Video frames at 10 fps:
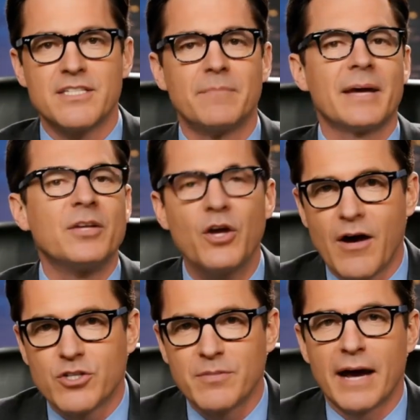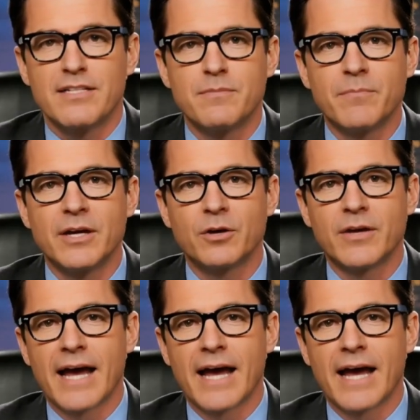spend large amounts of money on